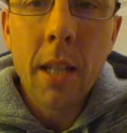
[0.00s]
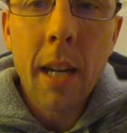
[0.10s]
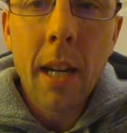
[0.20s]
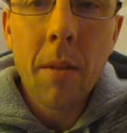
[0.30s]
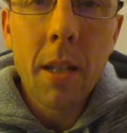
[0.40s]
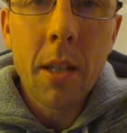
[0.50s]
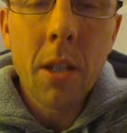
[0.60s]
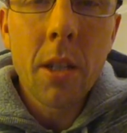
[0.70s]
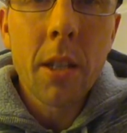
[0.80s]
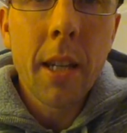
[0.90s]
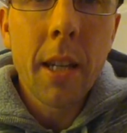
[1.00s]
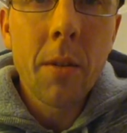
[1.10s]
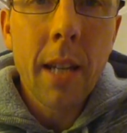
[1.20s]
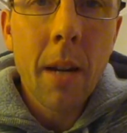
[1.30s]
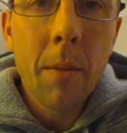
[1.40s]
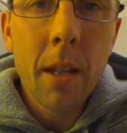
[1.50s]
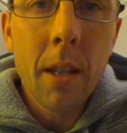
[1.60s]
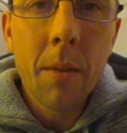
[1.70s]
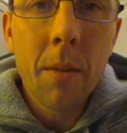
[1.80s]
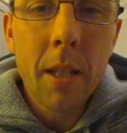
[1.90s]
as a good skill to help
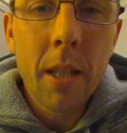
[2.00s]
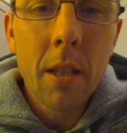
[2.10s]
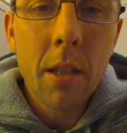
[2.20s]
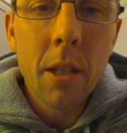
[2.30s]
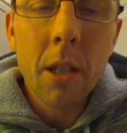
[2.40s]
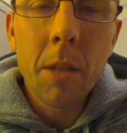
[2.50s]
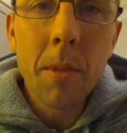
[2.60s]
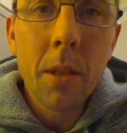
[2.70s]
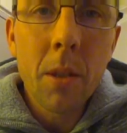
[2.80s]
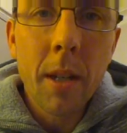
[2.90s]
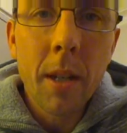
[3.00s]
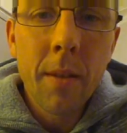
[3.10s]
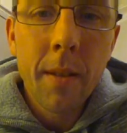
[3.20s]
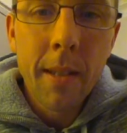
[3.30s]
with distance judgment as well.